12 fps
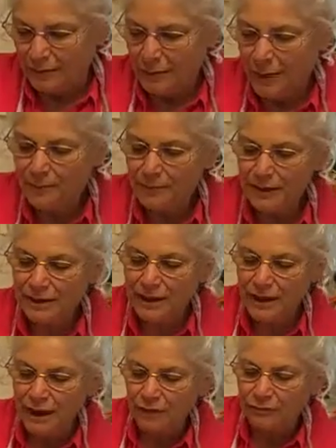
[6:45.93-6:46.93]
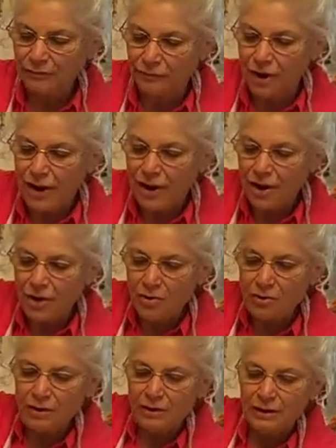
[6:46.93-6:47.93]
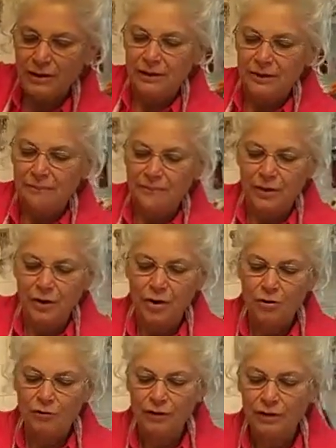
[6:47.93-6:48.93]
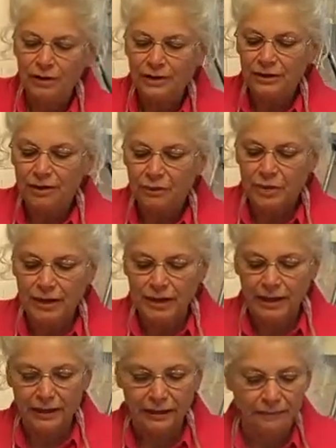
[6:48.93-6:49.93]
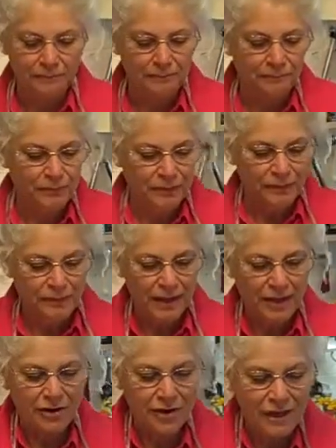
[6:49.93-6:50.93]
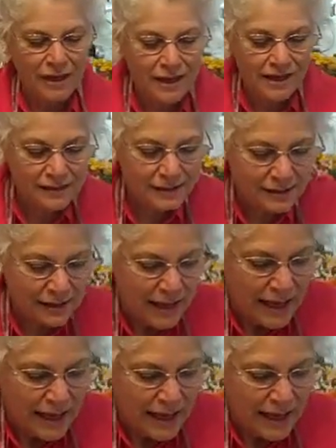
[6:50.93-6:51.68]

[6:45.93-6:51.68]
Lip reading: Pumpkin Alfredo over linguine. There it is.